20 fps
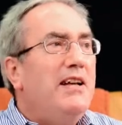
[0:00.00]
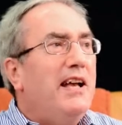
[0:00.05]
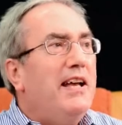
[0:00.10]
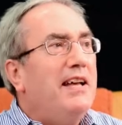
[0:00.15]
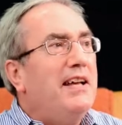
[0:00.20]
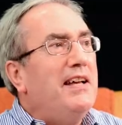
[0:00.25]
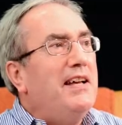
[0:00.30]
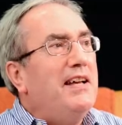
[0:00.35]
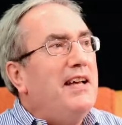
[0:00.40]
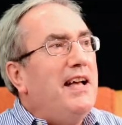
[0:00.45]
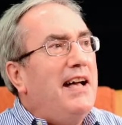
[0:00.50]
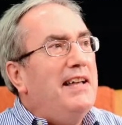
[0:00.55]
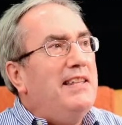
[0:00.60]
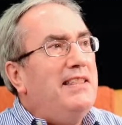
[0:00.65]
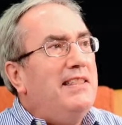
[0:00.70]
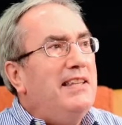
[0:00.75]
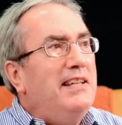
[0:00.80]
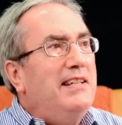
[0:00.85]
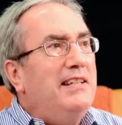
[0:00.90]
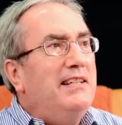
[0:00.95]
I
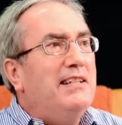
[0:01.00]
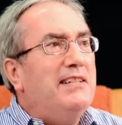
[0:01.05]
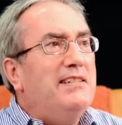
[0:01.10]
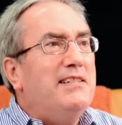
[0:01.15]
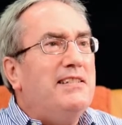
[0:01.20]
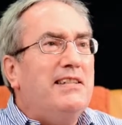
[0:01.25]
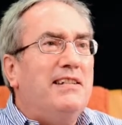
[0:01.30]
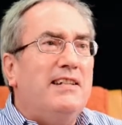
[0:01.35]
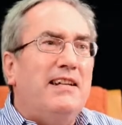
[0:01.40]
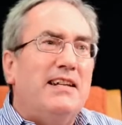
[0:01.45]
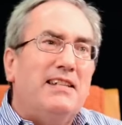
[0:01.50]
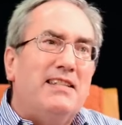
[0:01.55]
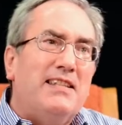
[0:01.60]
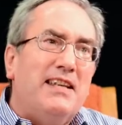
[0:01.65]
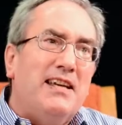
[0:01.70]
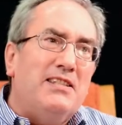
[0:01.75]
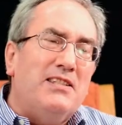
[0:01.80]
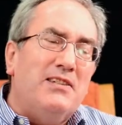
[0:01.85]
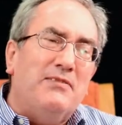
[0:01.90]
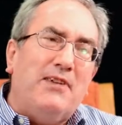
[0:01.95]
think it's in
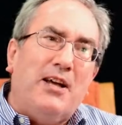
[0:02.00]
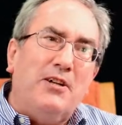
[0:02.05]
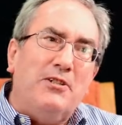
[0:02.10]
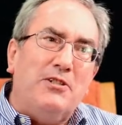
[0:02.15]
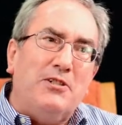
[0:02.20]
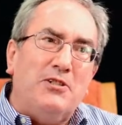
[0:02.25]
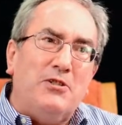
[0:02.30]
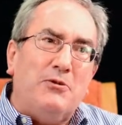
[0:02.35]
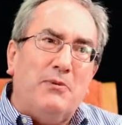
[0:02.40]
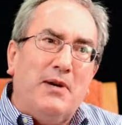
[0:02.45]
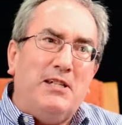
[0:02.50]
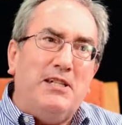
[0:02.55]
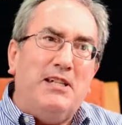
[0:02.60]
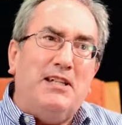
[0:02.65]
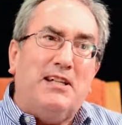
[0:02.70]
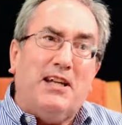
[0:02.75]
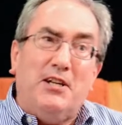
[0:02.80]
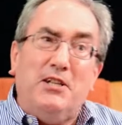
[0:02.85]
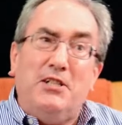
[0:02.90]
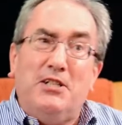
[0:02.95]
excess of 120
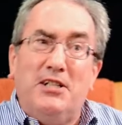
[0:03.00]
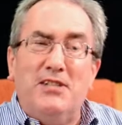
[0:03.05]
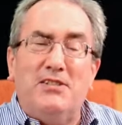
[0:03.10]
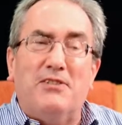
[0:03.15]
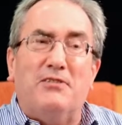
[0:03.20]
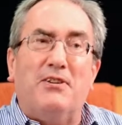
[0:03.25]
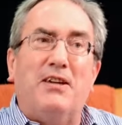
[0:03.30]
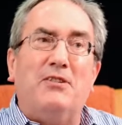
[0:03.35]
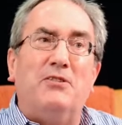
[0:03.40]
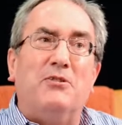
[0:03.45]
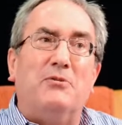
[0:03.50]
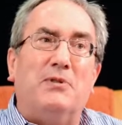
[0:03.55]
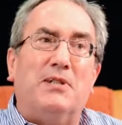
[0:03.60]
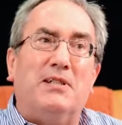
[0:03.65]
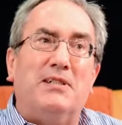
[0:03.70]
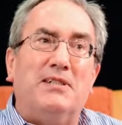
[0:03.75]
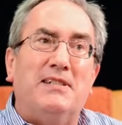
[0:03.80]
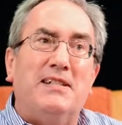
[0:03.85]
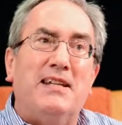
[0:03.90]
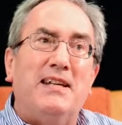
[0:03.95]
countries around the
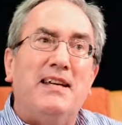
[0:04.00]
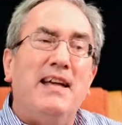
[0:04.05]
world.